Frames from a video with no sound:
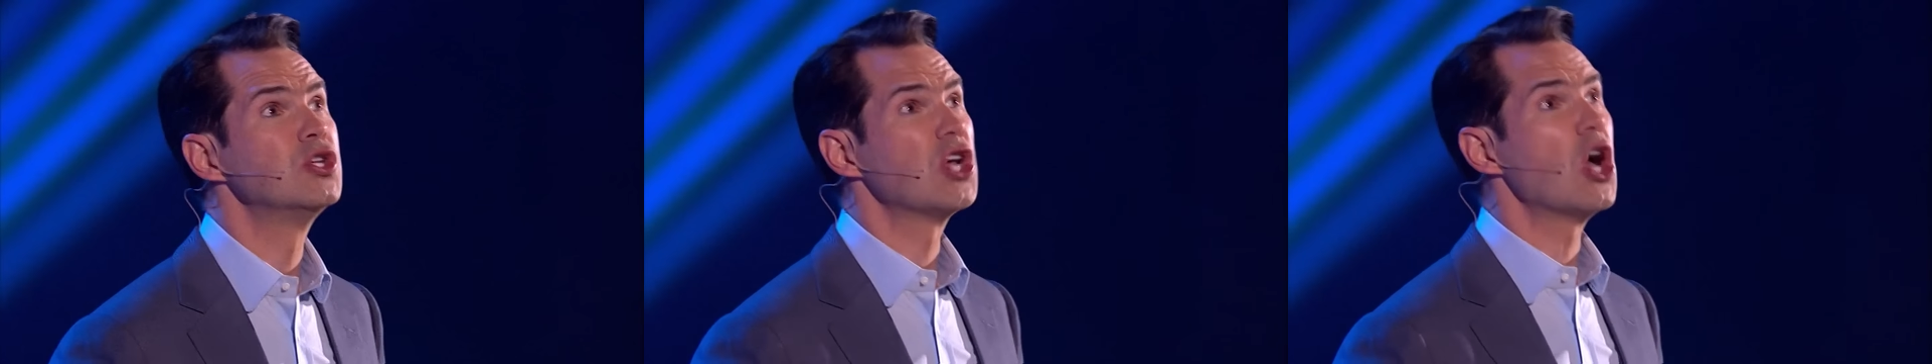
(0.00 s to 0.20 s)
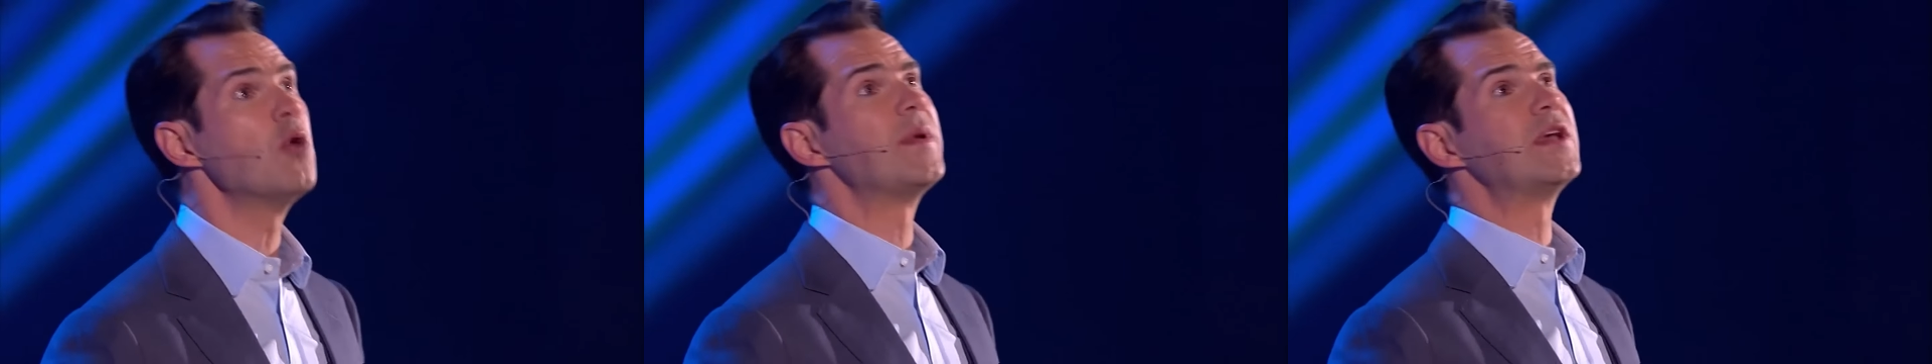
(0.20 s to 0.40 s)

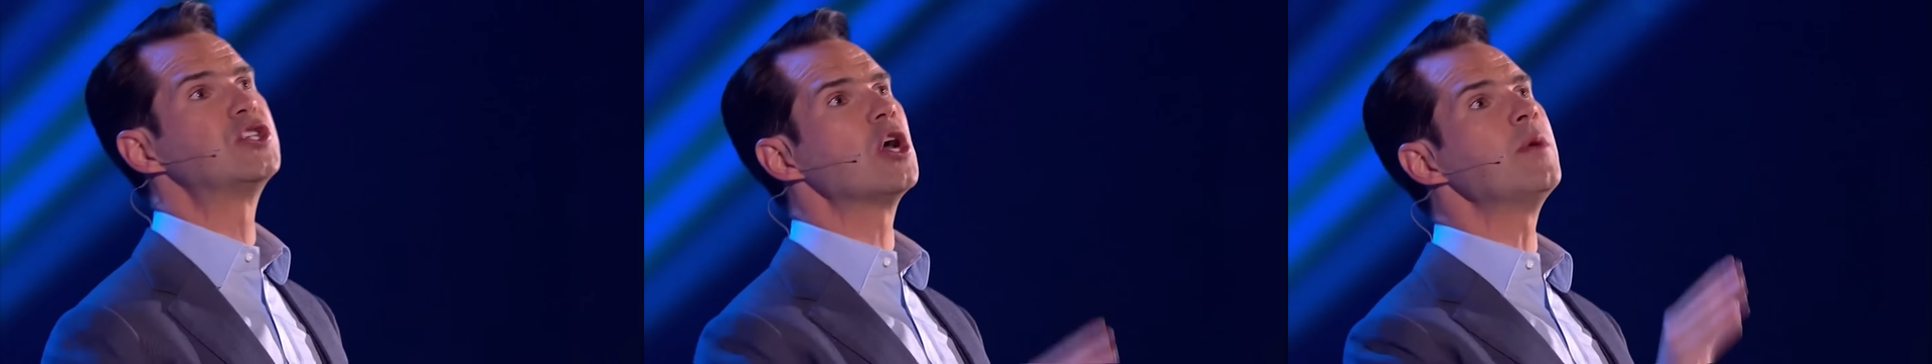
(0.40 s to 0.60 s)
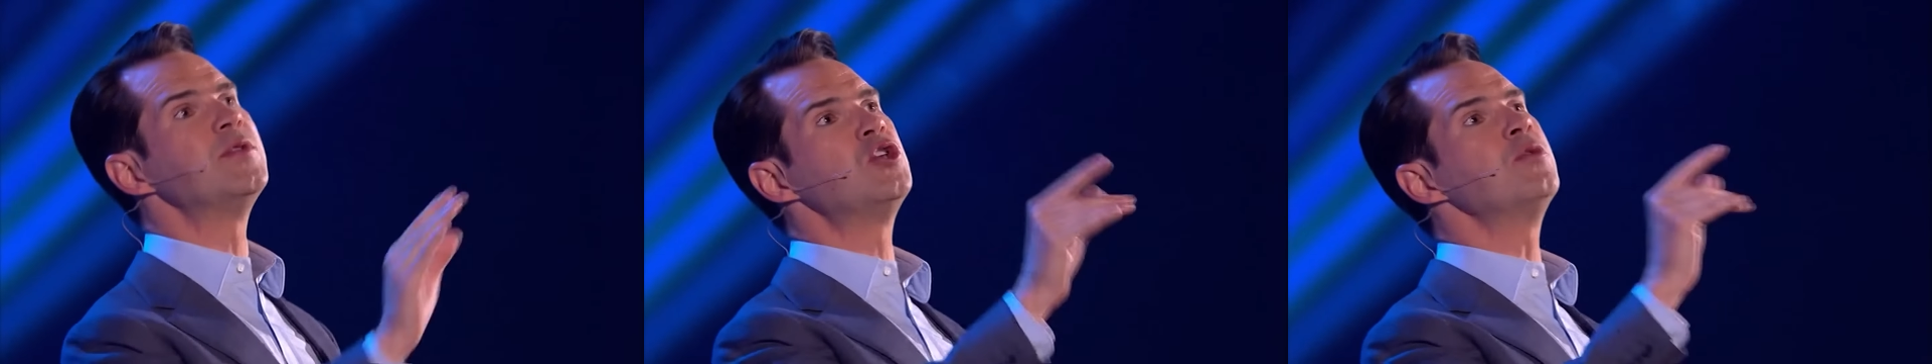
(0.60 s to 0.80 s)
Toby,
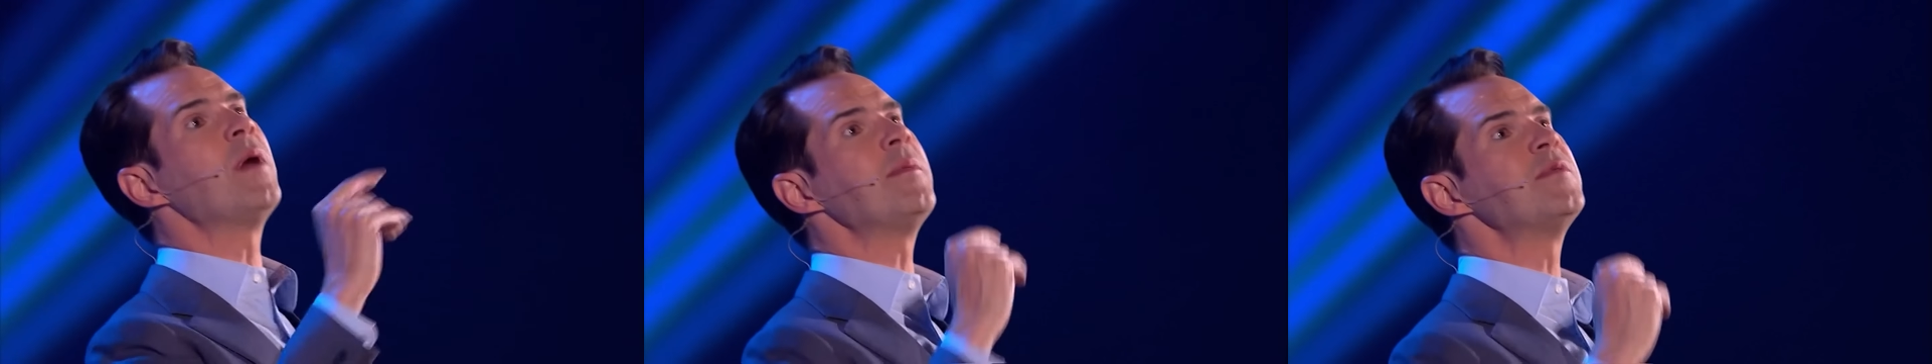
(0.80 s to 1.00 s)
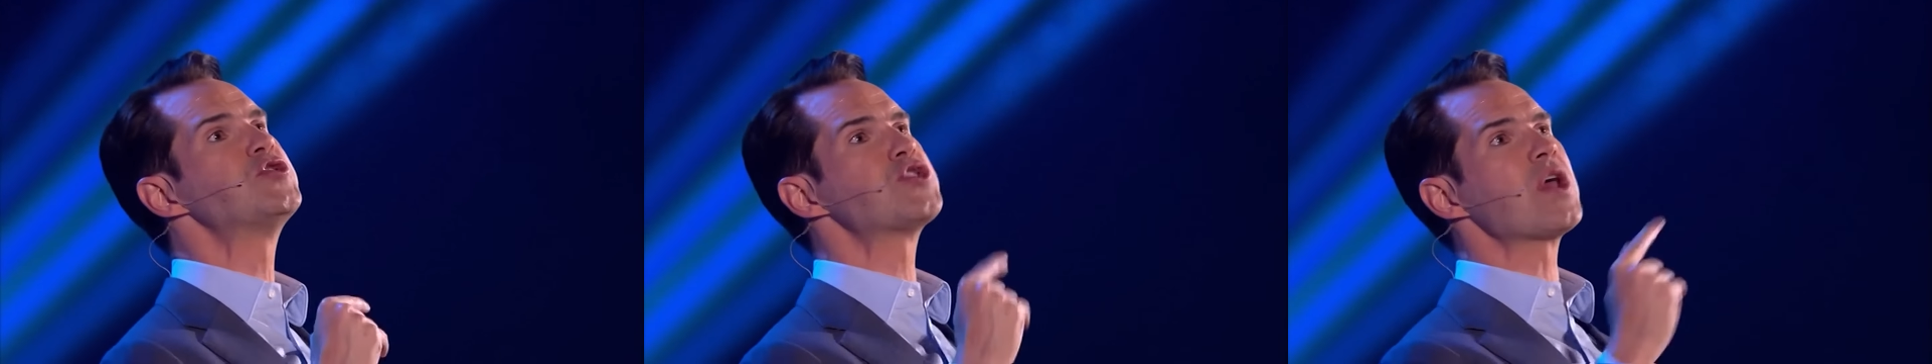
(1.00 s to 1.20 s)
Toby, do you
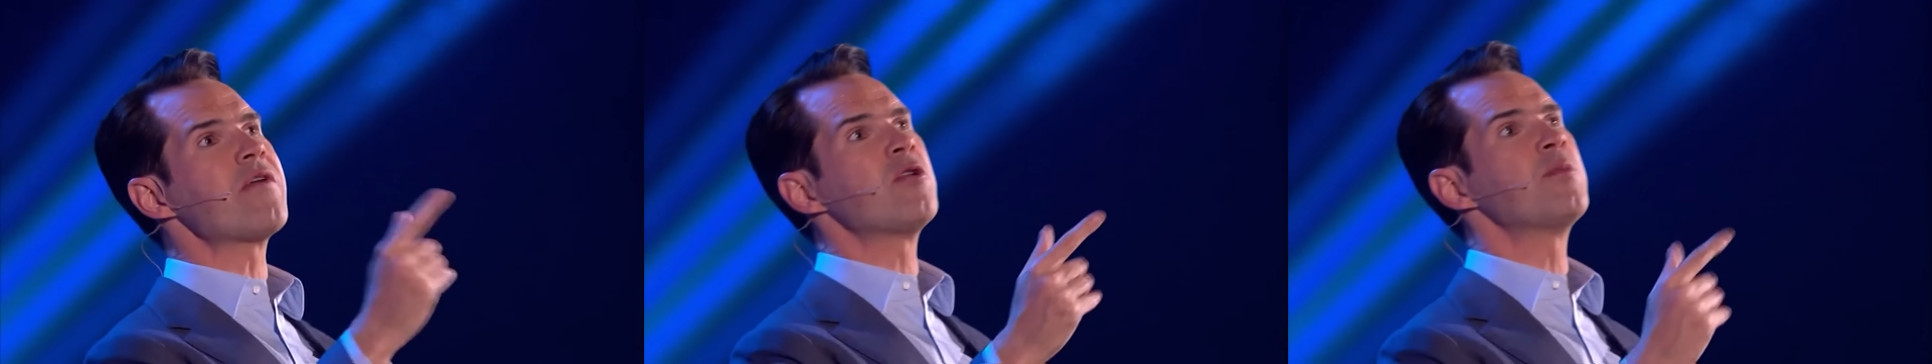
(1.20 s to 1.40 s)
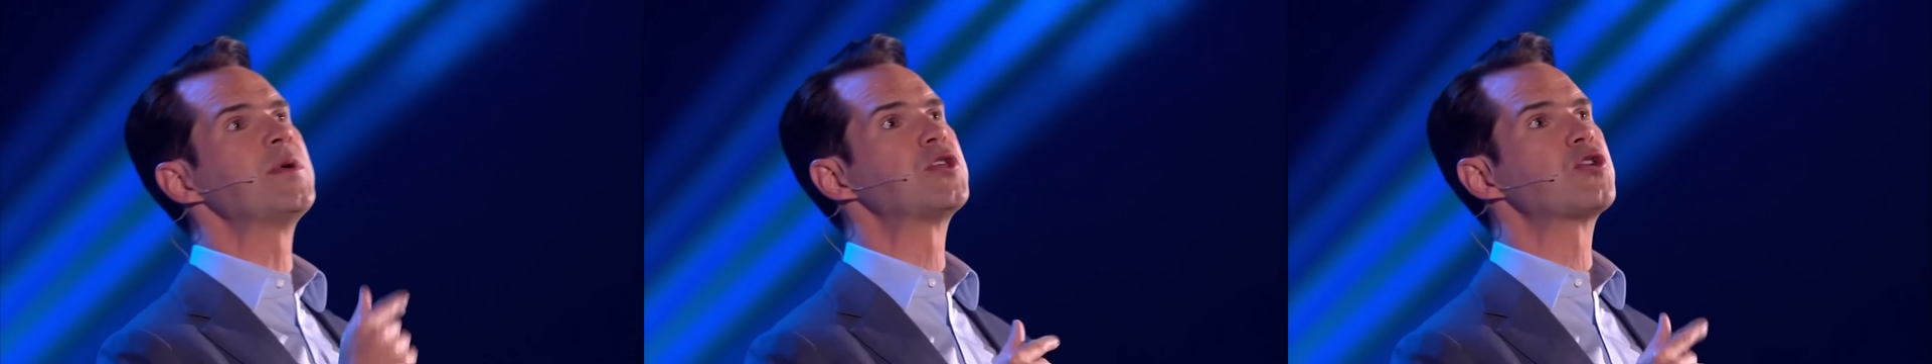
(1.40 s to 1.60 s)
mind me
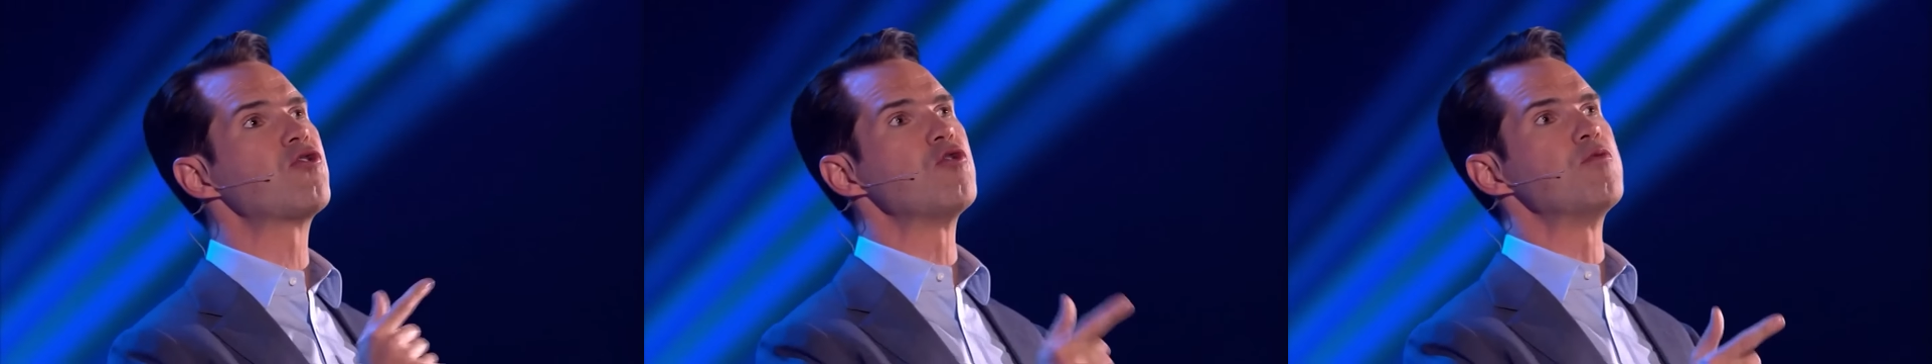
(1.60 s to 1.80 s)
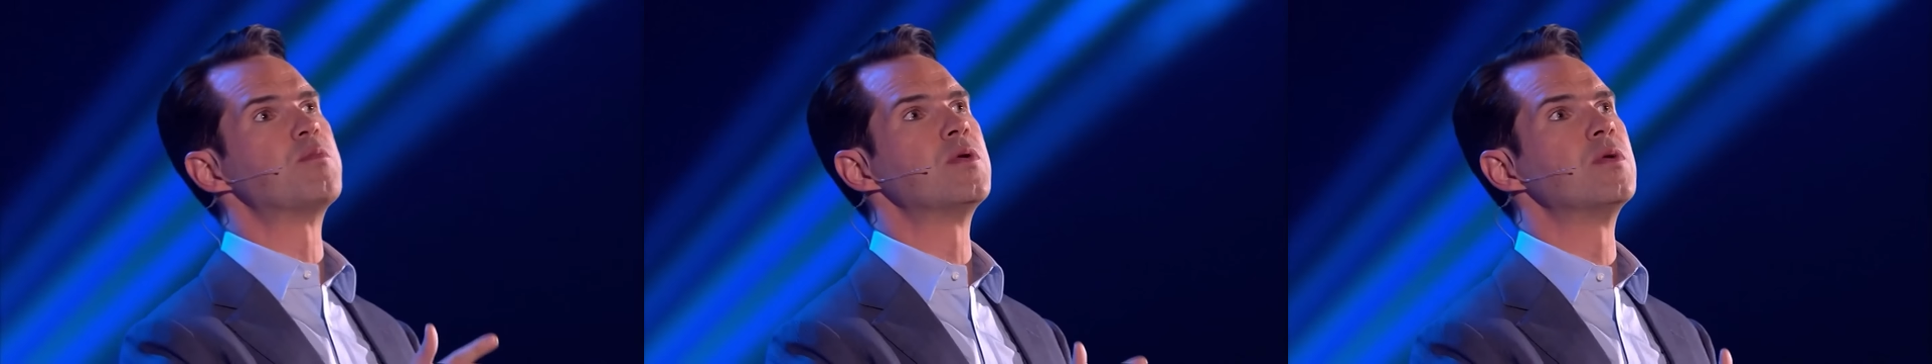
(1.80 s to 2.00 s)
sharing with the
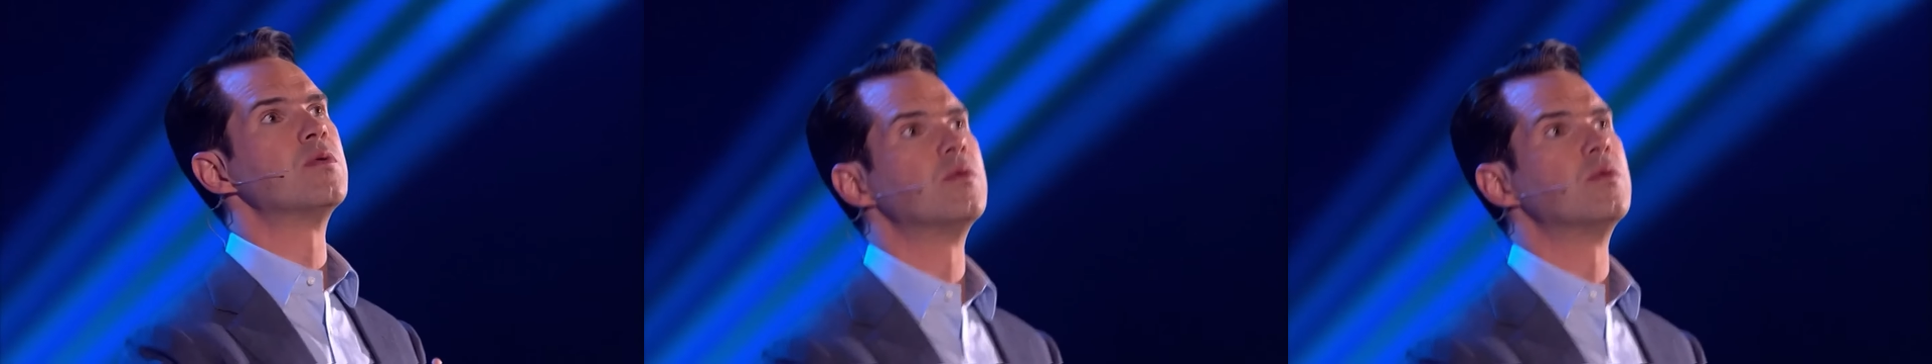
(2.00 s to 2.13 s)
group?